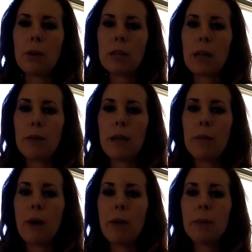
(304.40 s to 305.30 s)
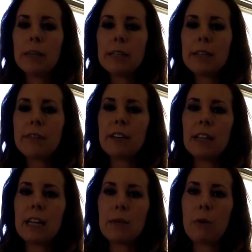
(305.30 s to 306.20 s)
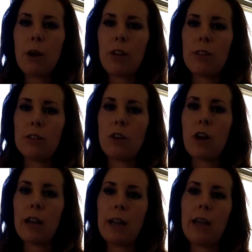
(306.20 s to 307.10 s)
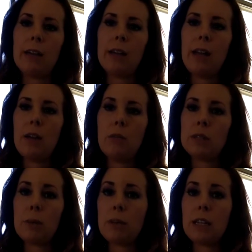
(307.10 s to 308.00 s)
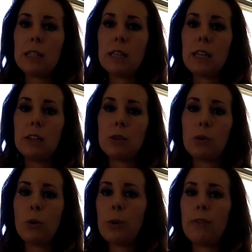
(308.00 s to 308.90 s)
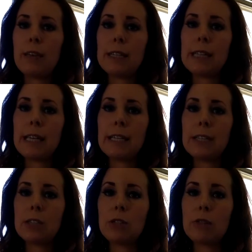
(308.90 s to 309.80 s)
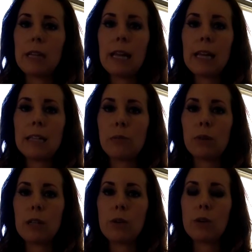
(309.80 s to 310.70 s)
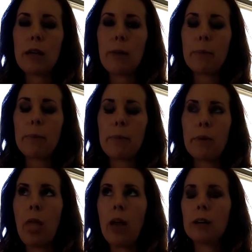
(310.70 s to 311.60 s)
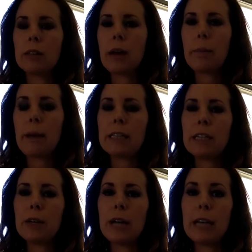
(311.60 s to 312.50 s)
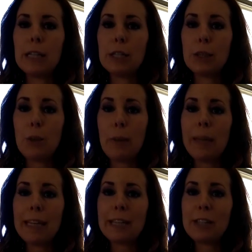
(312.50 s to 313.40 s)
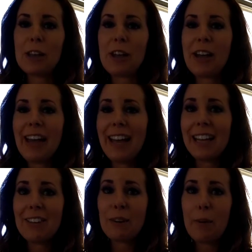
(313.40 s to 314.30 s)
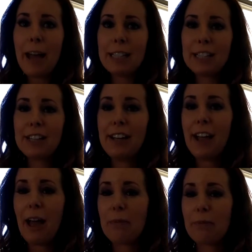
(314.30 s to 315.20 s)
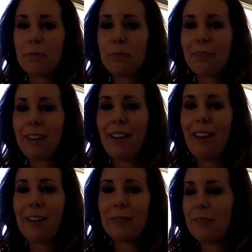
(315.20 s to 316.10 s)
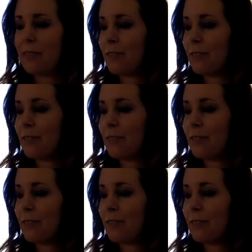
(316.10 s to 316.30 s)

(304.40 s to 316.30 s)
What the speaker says: worth keeping in mind. But it's definitely worth trying out some of these things or all of these things to really get some really good gut bacteria into your belly. So give it a bash. I've